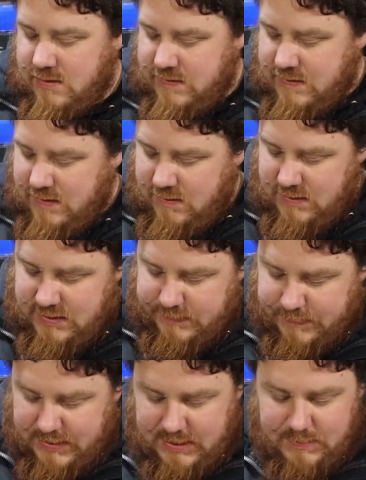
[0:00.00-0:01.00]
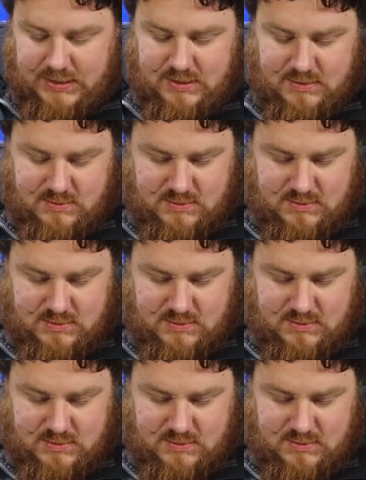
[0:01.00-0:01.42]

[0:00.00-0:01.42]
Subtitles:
So this baby,